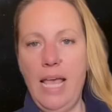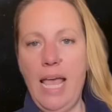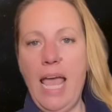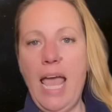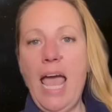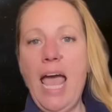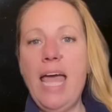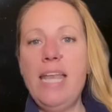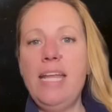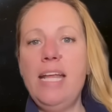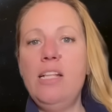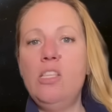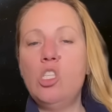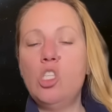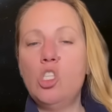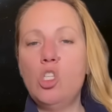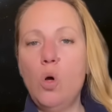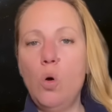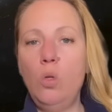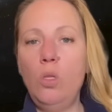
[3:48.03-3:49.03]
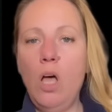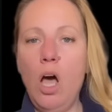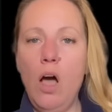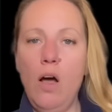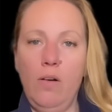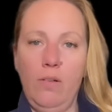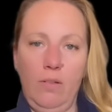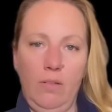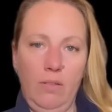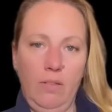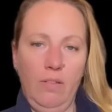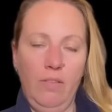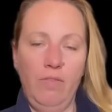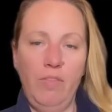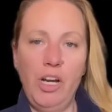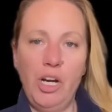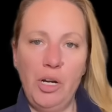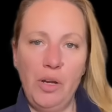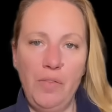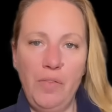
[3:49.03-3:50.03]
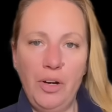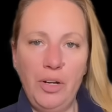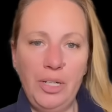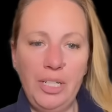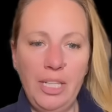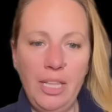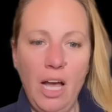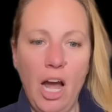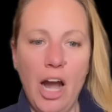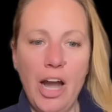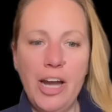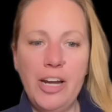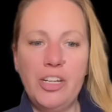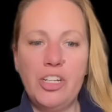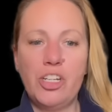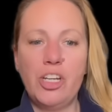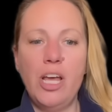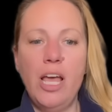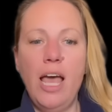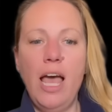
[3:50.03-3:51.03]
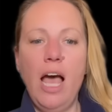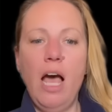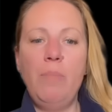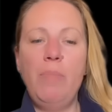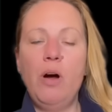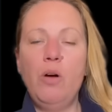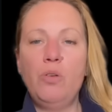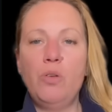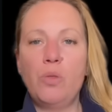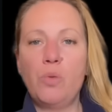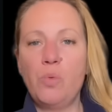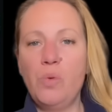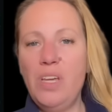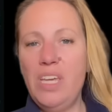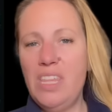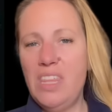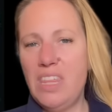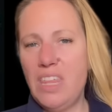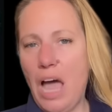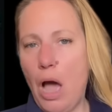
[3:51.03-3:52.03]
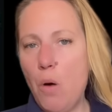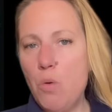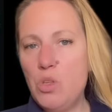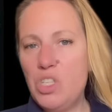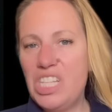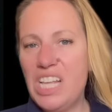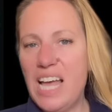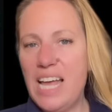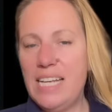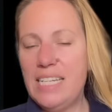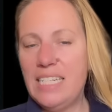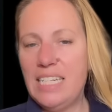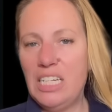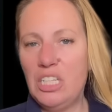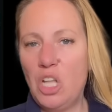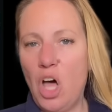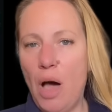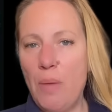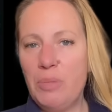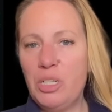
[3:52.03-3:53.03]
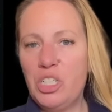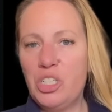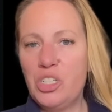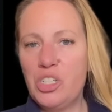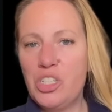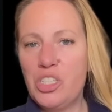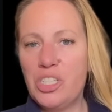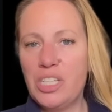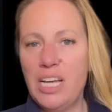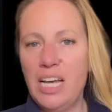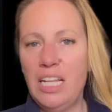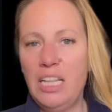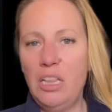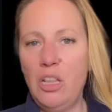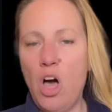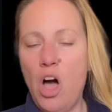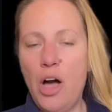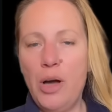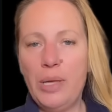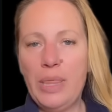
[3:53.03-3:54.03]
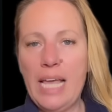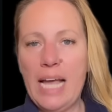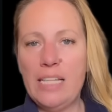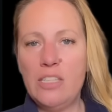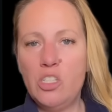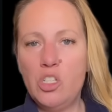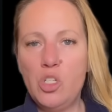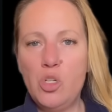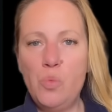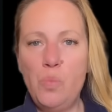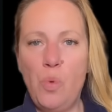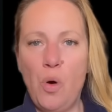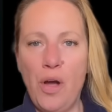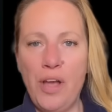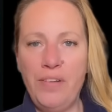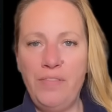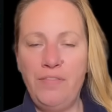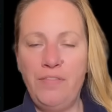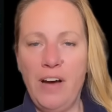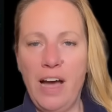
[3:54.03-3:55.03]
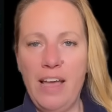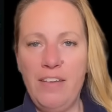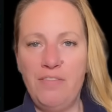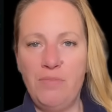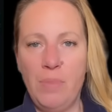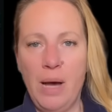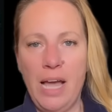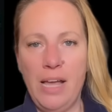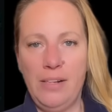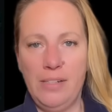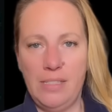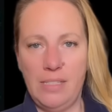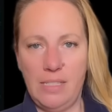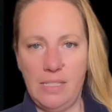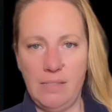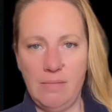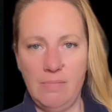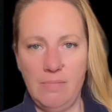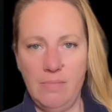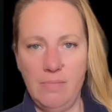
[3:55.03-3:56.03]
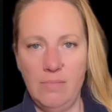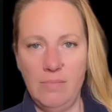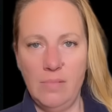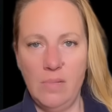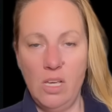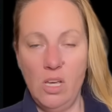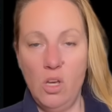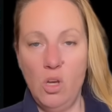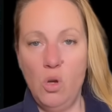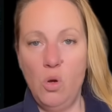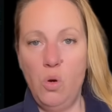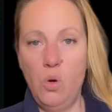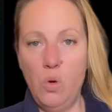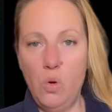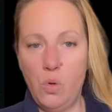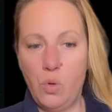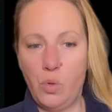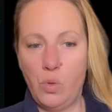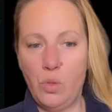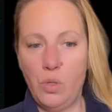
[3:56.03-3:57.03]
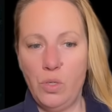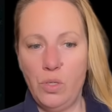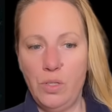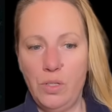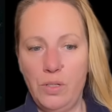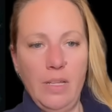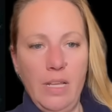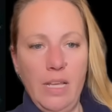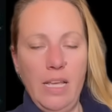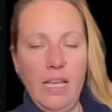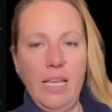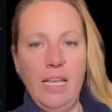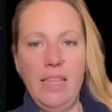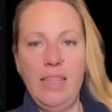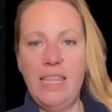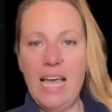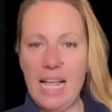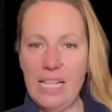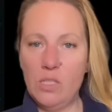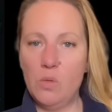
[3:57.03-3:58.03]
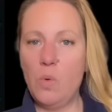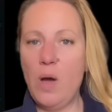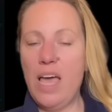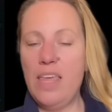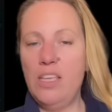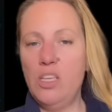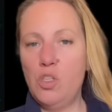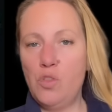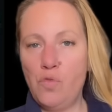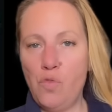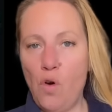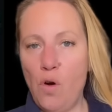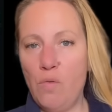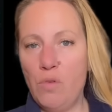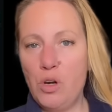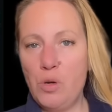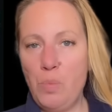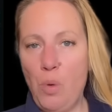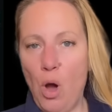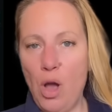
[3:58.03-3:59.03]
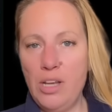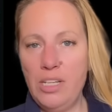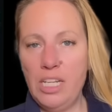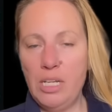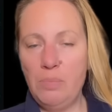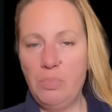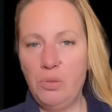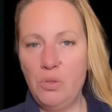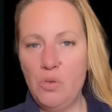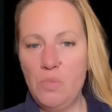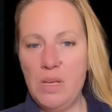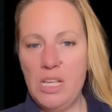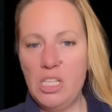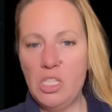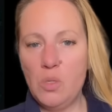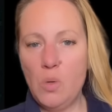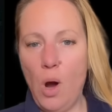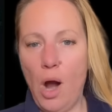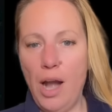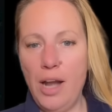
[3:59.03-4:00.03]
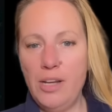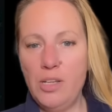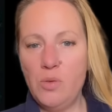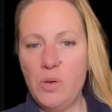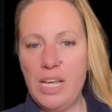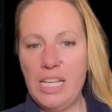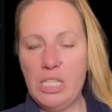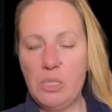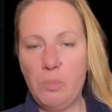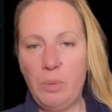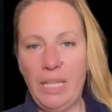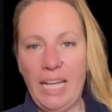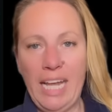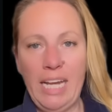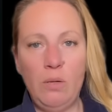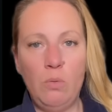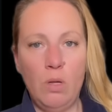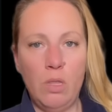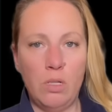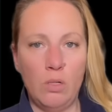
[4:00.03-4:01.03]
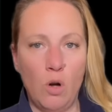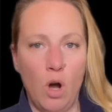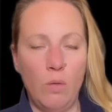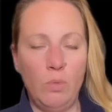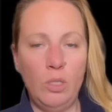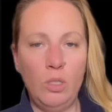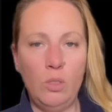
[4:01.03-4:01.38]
And it's so long, very, very large, about 3,000 kilometers long, that's 2.5 miles. Whew! That's why this forward-pointing plume is so hard to explain with normal